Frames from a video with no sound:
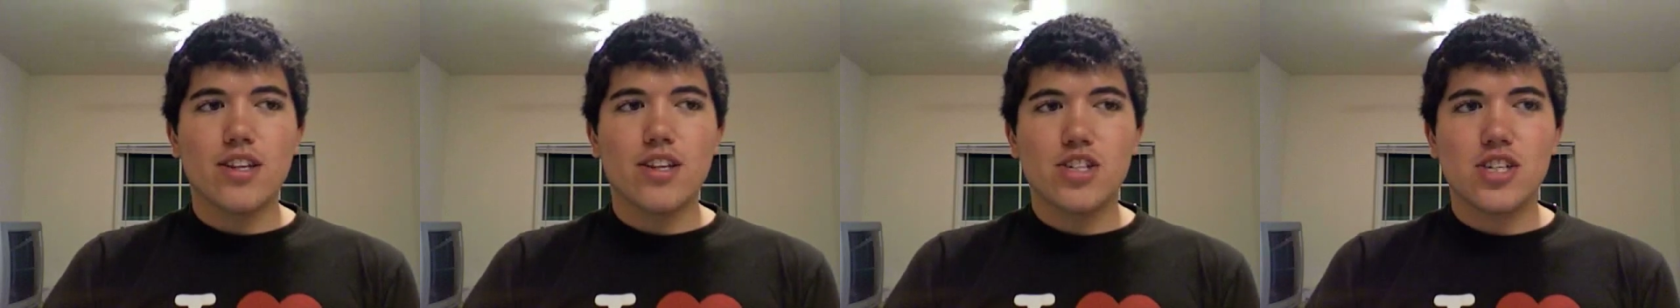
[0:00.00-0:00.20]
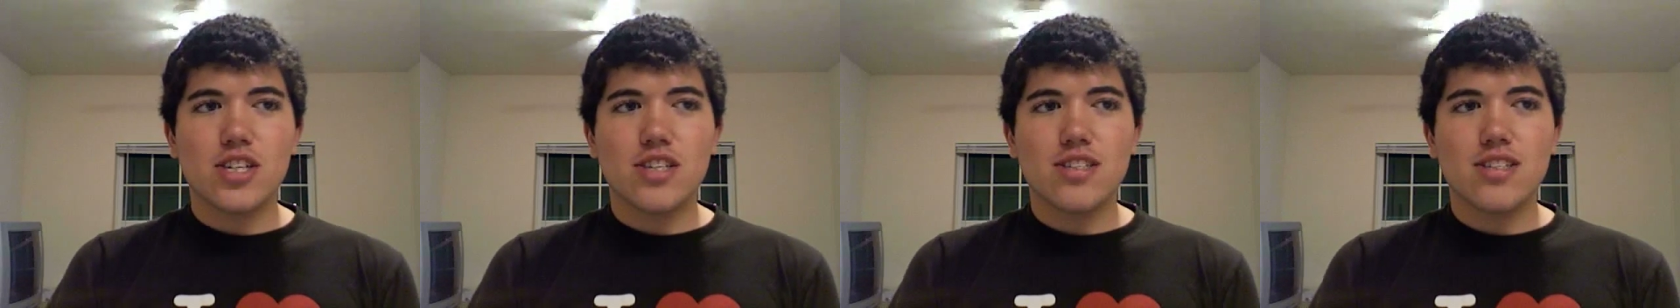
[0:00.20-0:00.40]

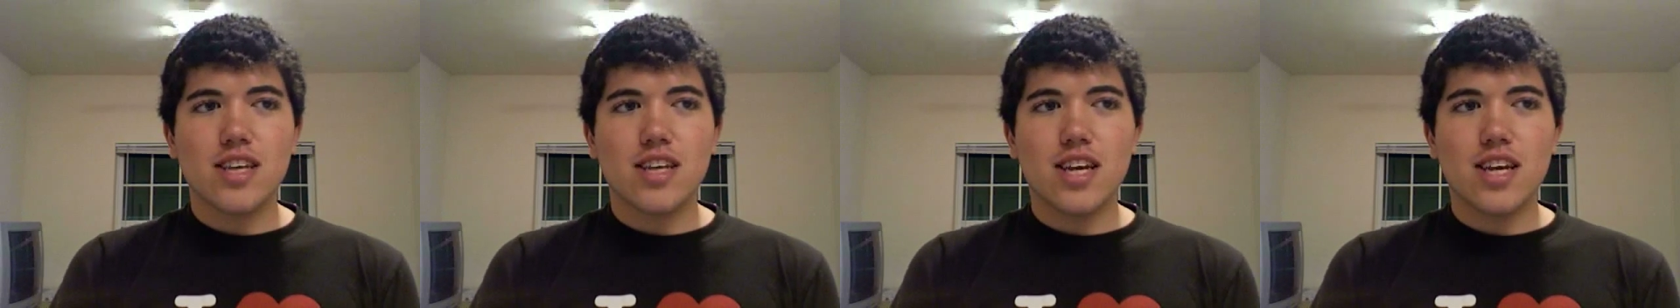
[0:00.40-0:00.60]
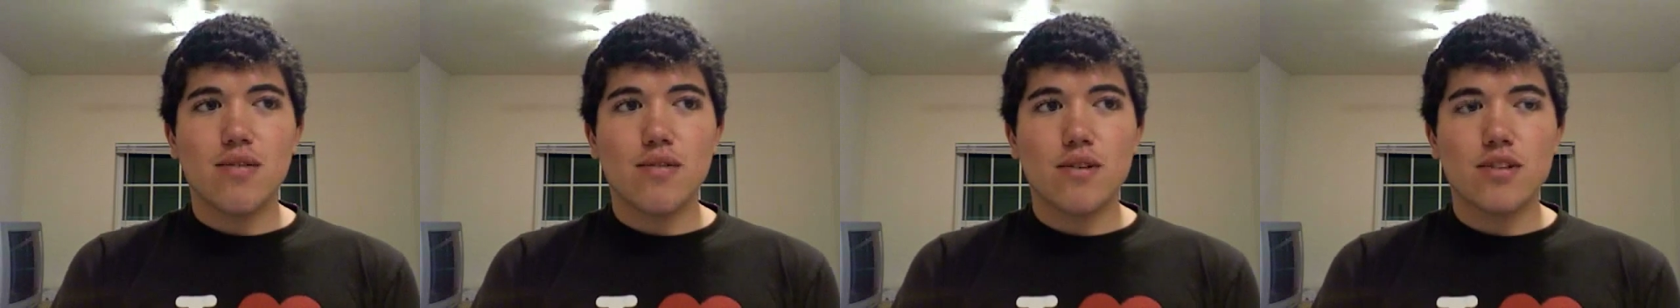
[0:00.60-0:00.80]
she's
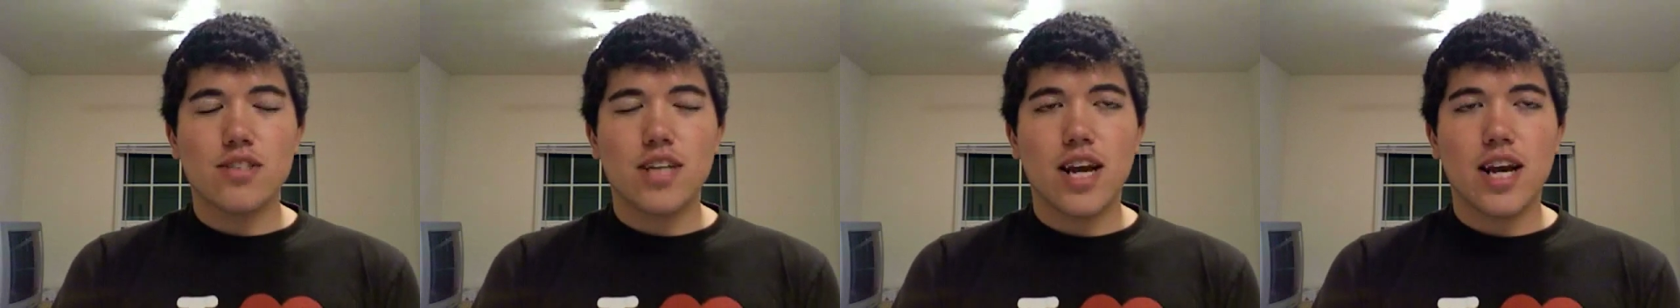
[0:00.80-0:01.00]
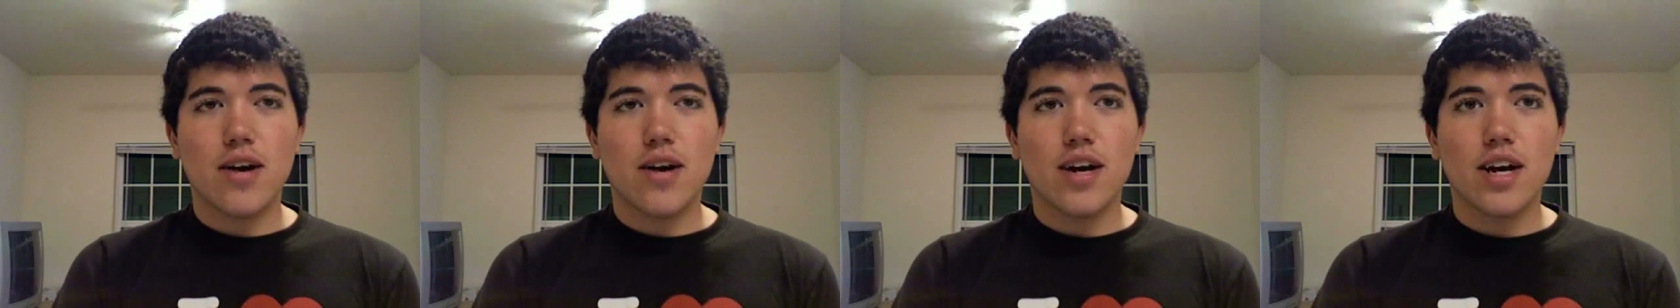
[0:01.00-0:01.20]
in
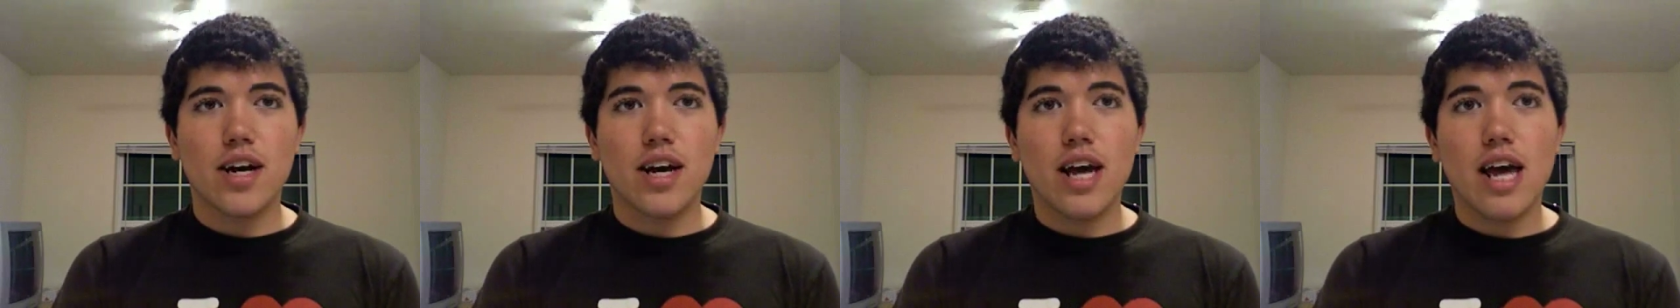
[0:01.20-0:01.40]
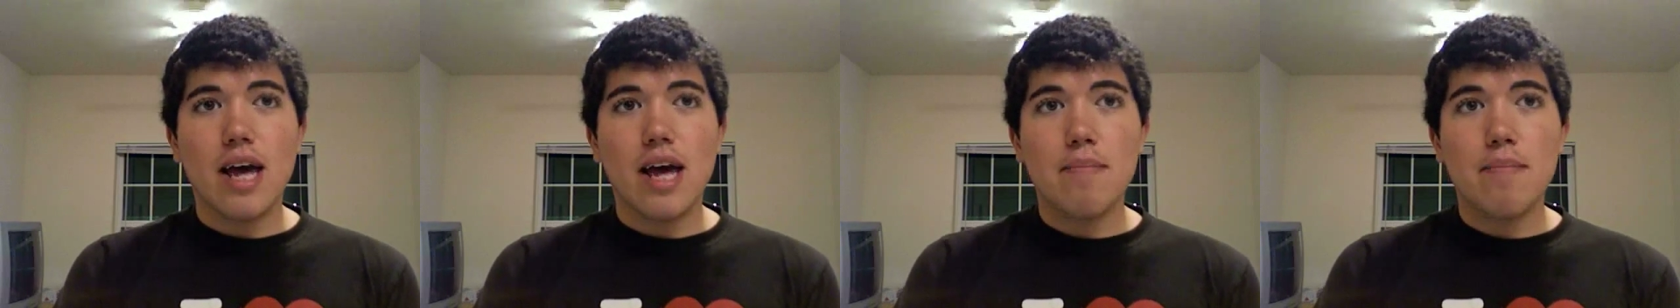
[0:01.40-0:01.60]

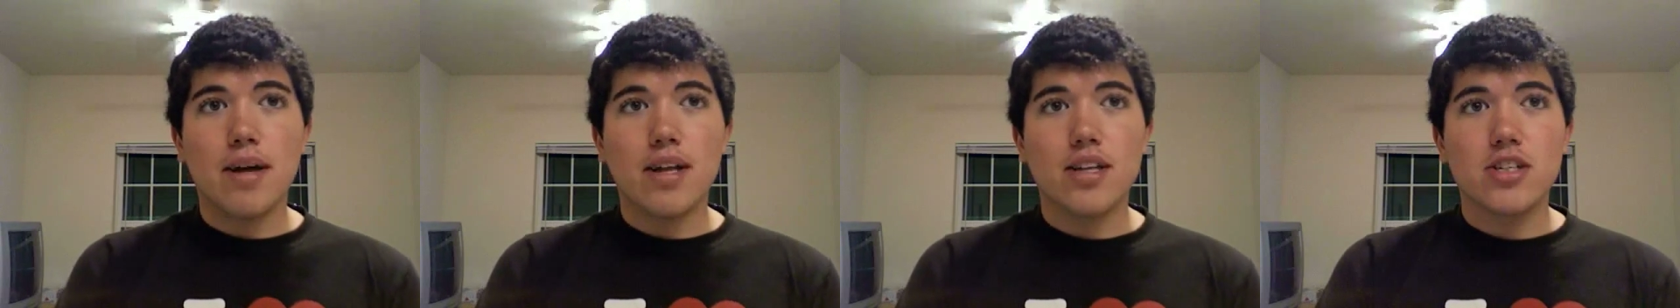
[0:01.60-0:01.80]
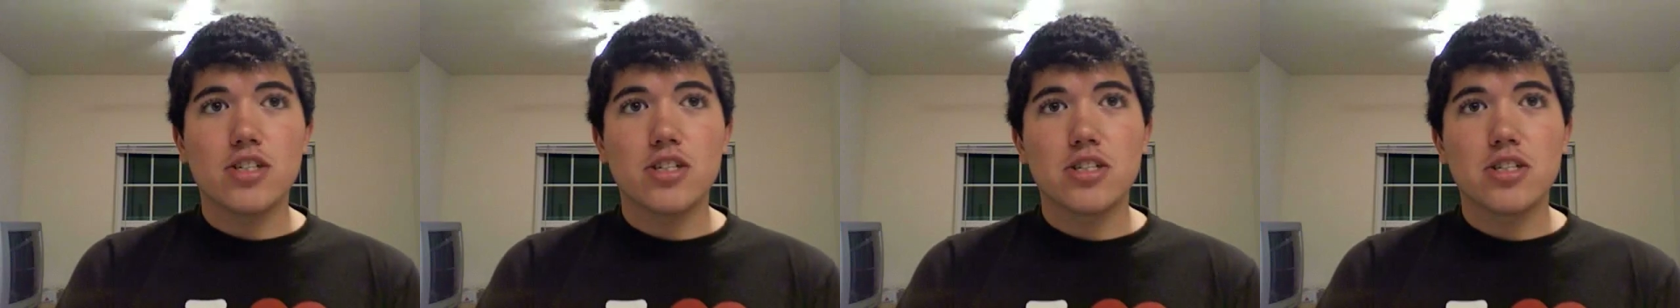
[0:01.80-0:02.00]
Volterra and
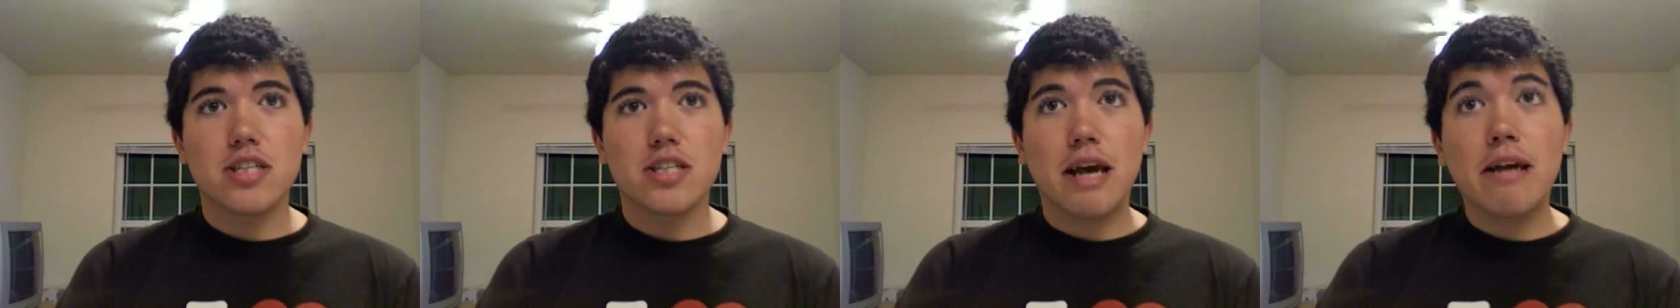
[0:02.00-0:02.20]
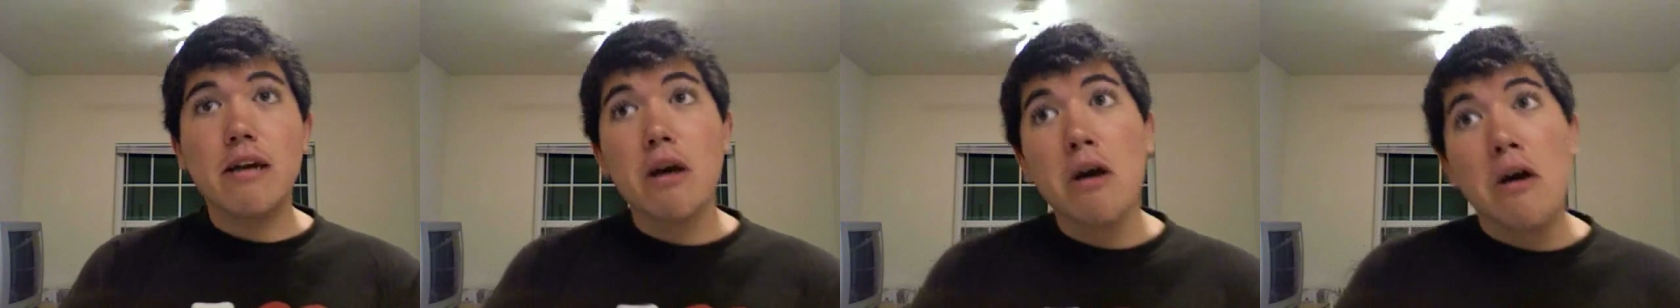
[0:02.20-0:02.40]
Bella's just
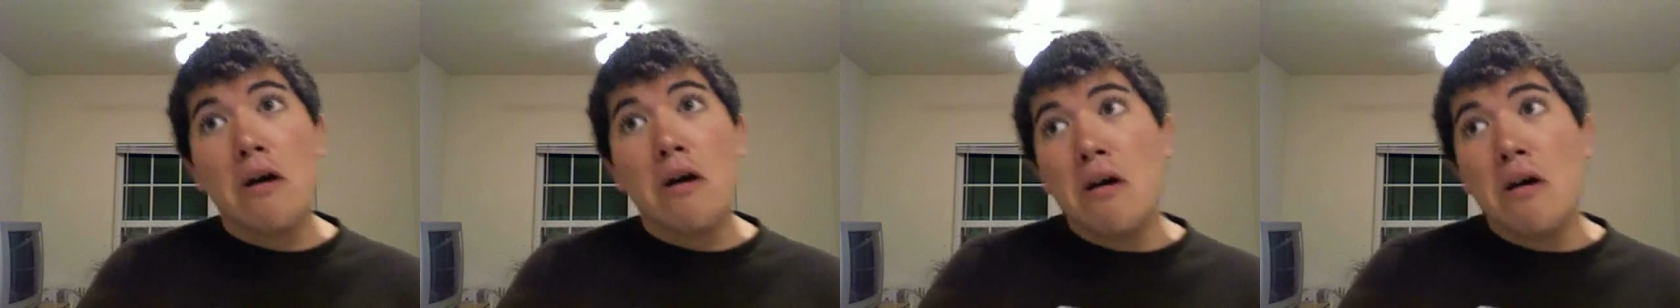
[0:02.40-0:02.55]
like,